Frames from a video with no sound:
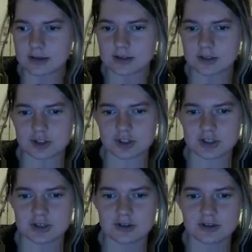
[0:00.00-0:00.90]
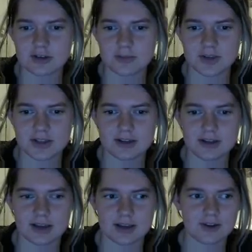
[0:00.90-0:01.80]
She could have been
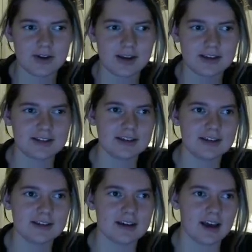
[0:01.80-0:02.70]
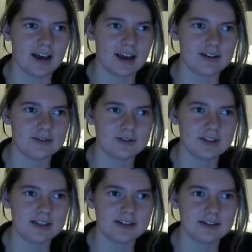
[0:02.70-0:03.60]
that crazy. I don't
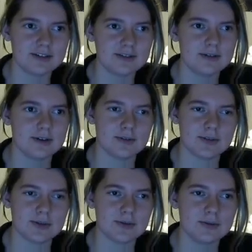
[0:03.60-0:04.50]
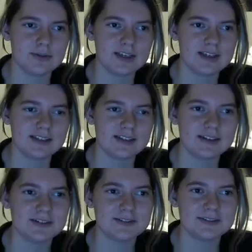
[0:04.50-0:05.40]
think so. You don't think
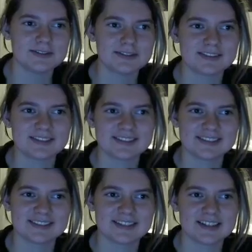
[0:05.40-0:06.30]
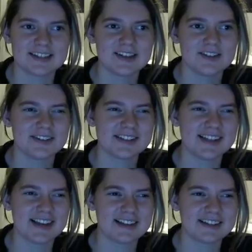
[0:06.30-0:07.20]
so. What's
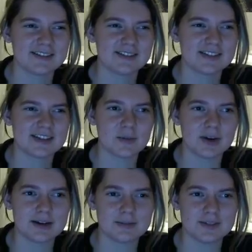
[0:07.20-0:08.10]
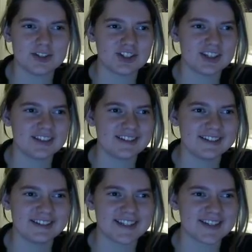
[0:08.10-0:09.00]
that? Somewhere in Michigan
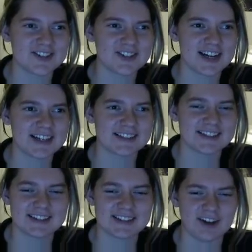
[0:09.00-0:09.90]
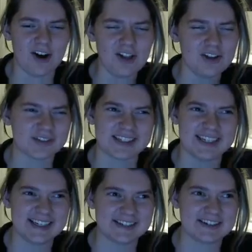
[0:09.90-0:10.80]
soundtrack? It's all over
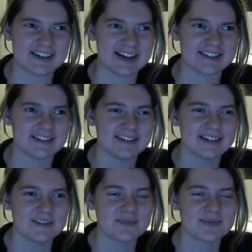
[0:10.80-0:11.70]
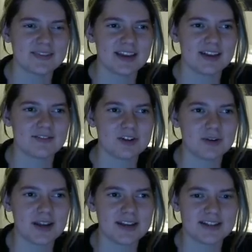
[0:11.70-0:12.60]
TikTok. I have no
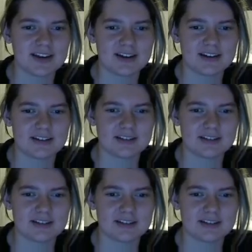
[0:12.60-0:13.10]
idea.